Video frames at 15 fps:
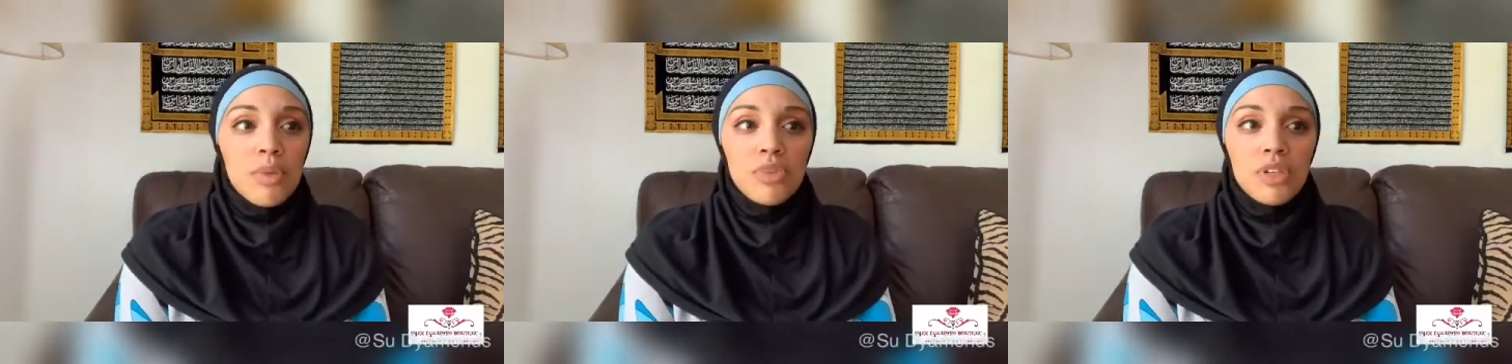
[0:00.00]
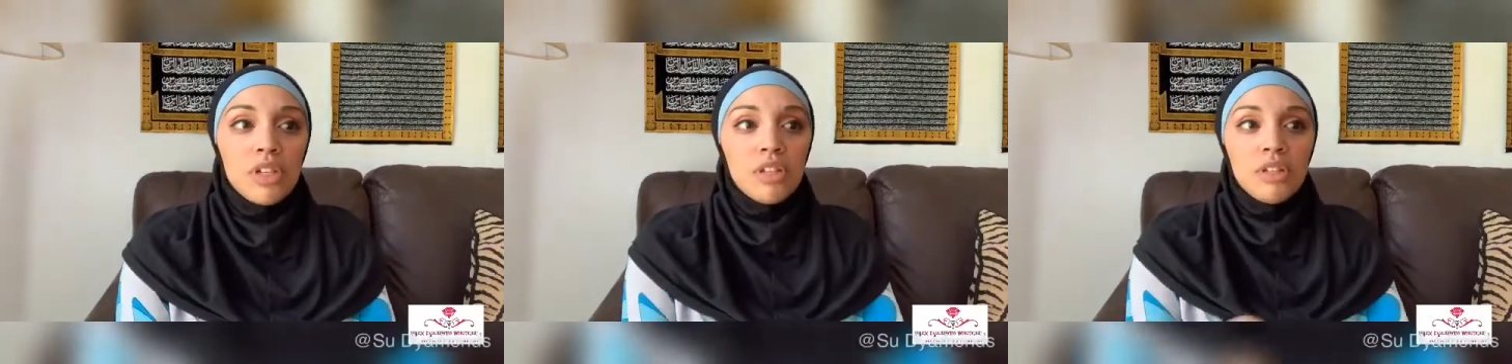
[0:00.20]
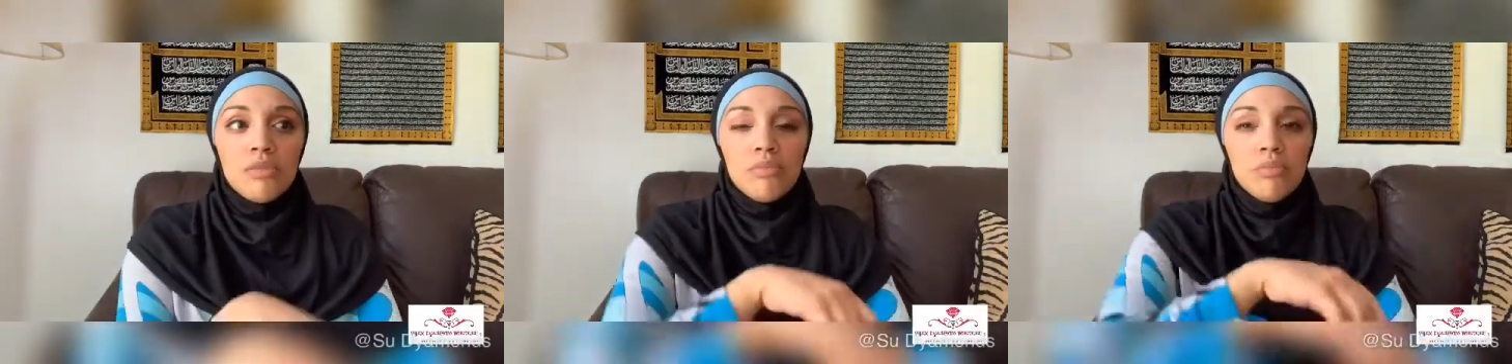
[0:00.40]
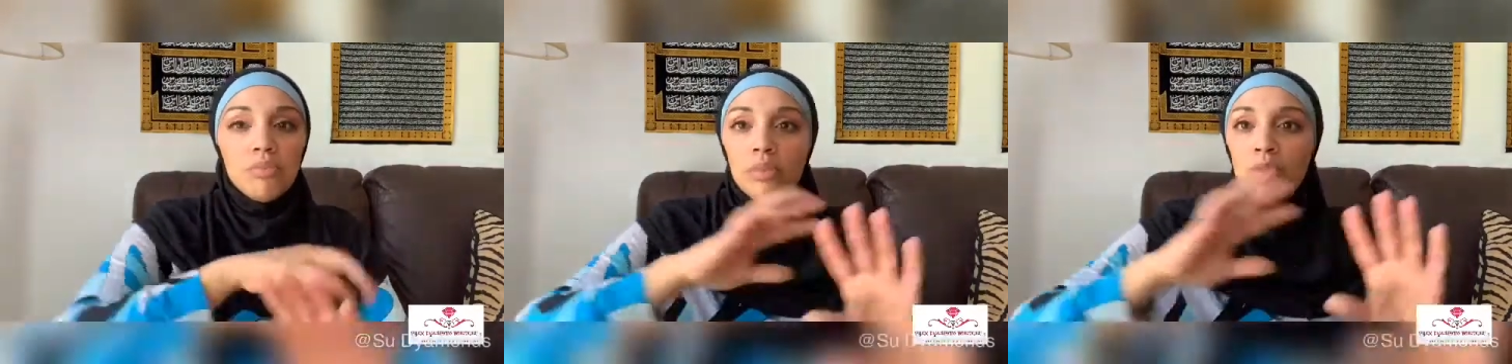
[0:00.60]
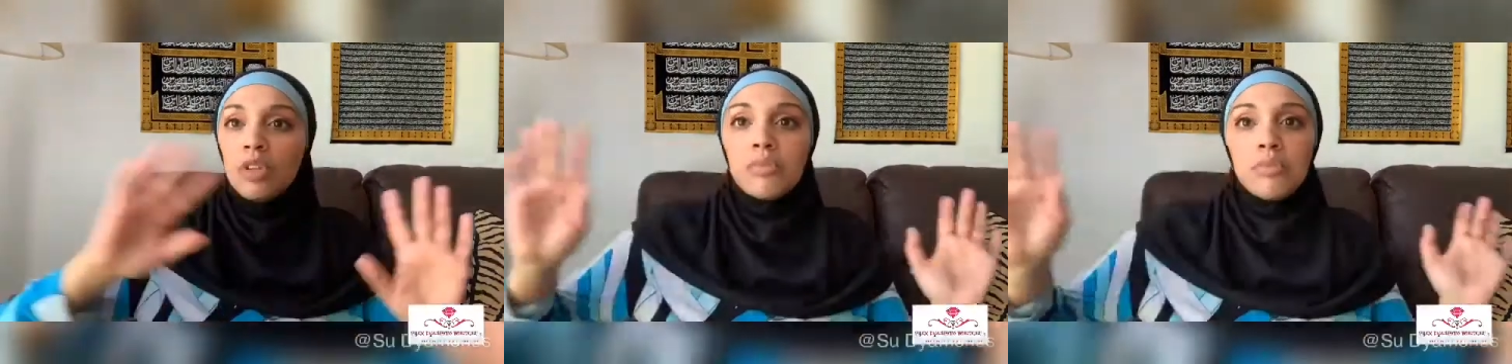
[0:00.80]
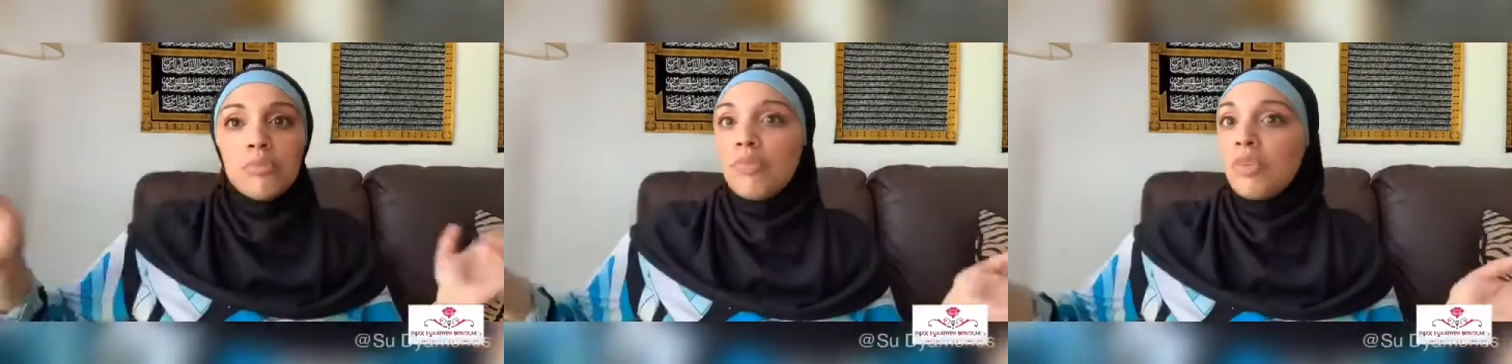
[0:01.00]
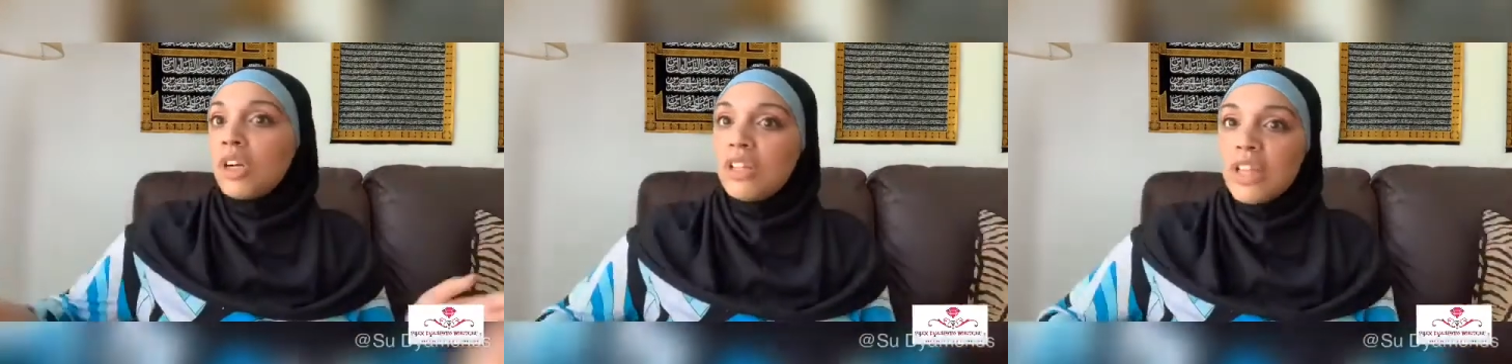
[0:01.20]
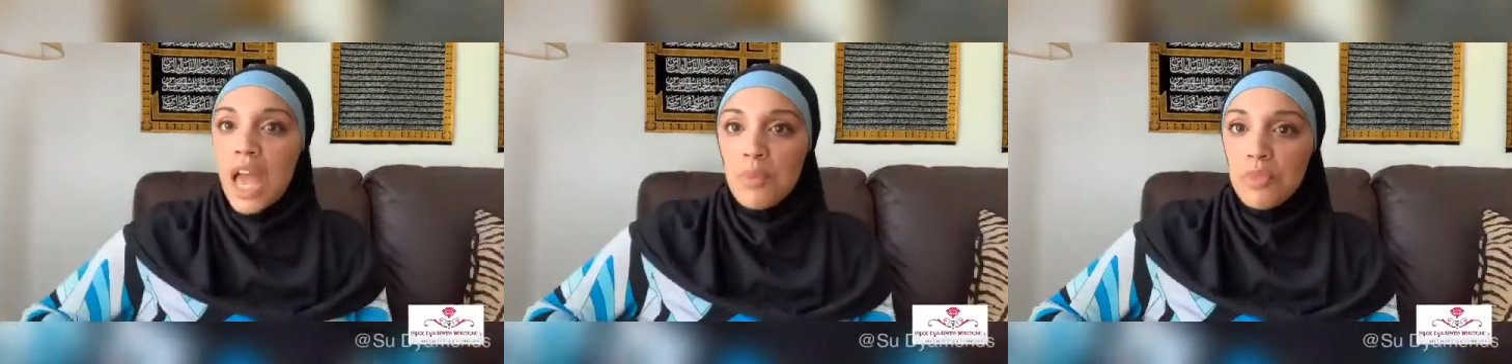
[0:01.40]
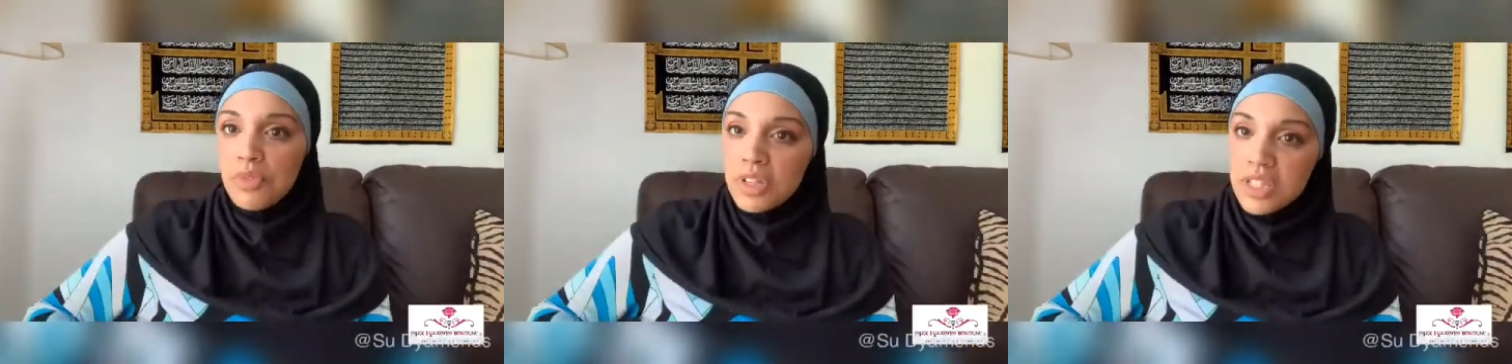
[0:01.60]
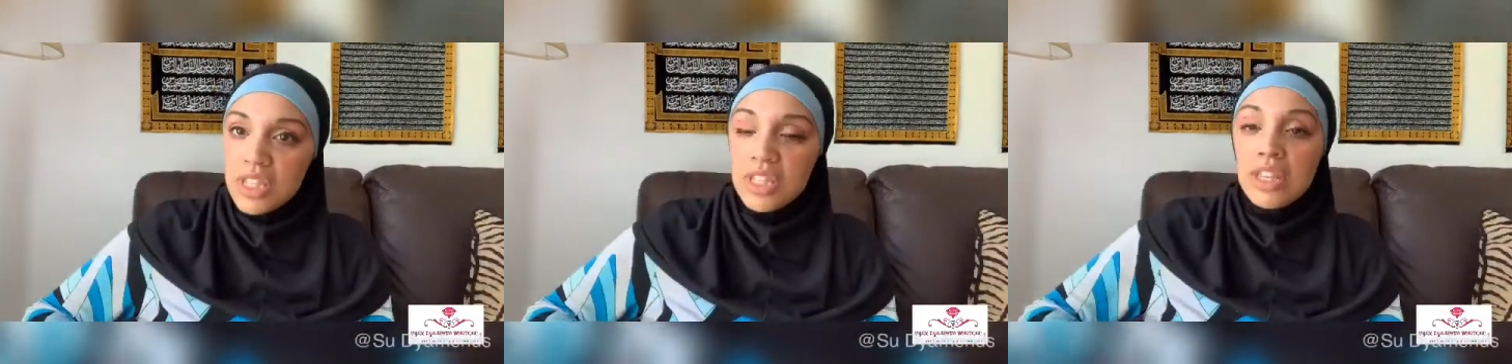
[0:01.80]
be more glamorous
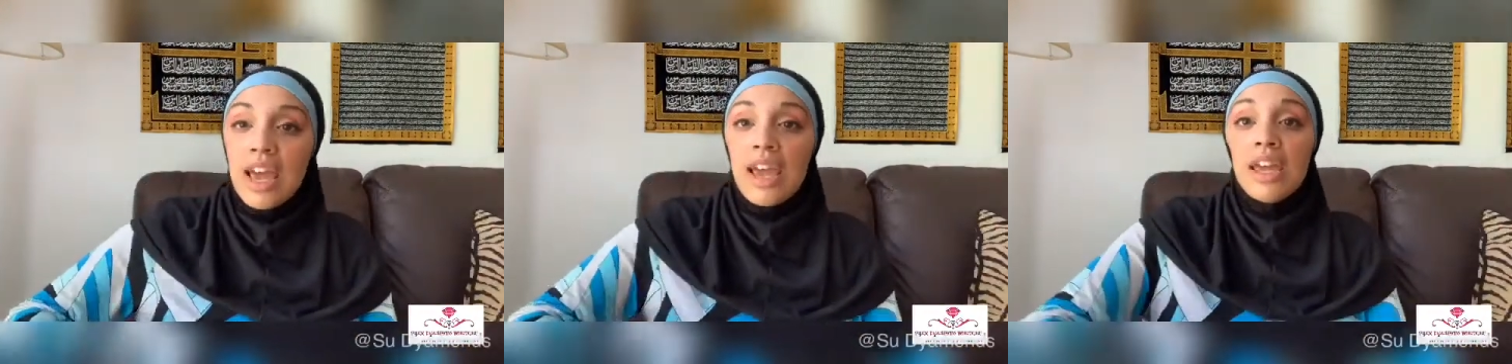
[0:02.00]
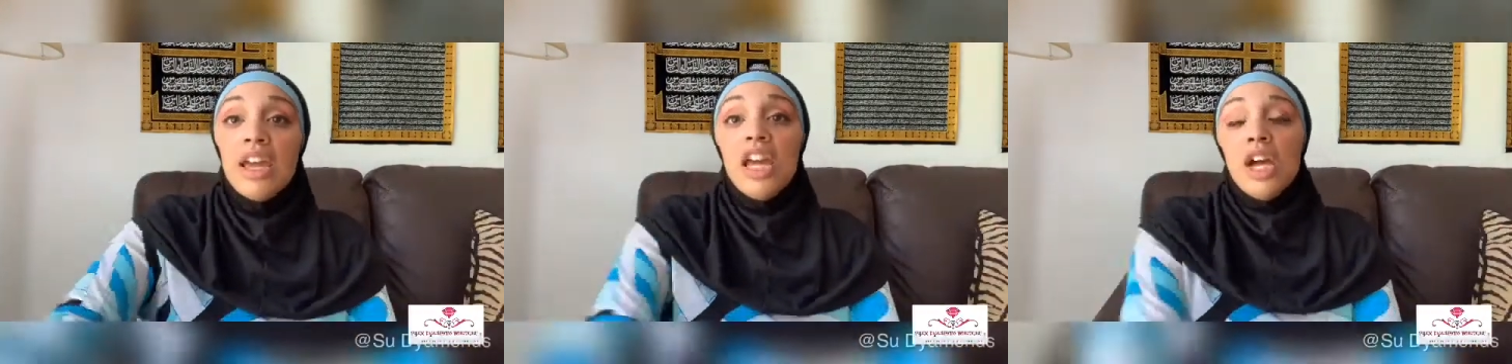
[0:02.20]
than that.